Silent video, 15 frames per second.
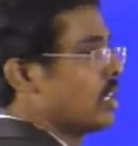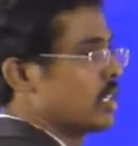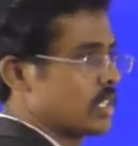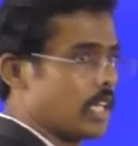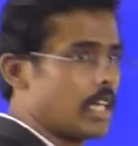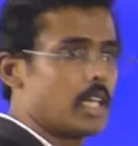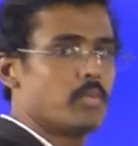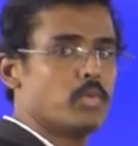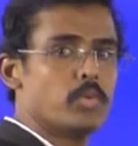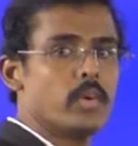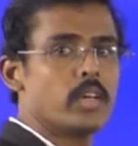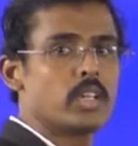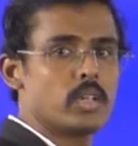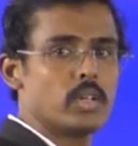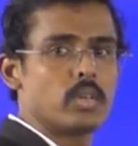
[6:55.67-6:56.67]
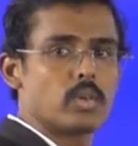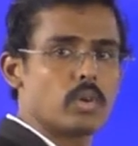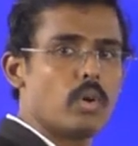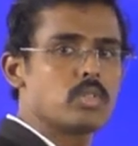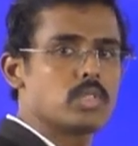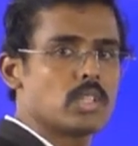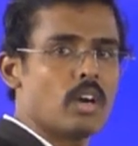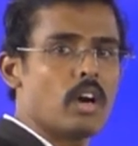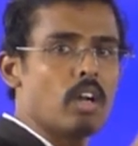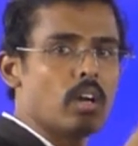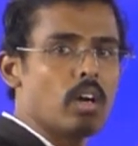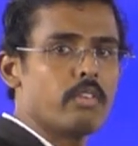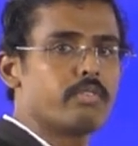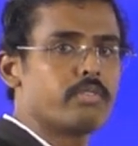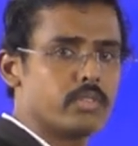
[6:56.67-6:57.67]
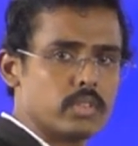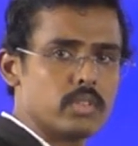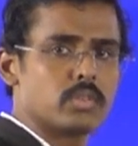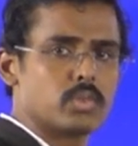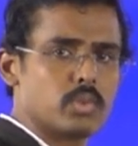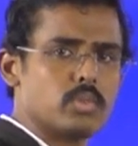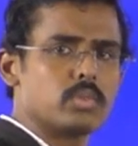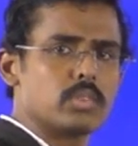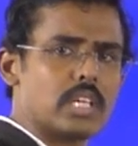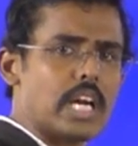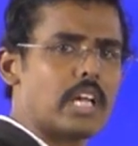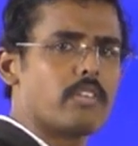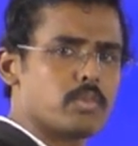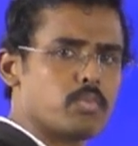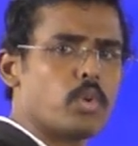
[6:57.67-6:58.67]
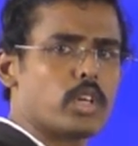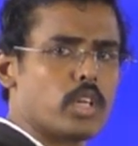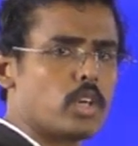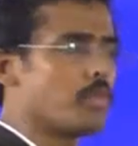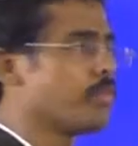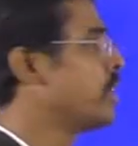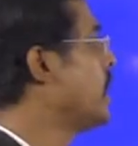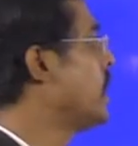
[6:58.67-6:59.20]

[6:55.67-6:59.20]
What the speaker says: shutter movement, closing, on, off, so driver motor to be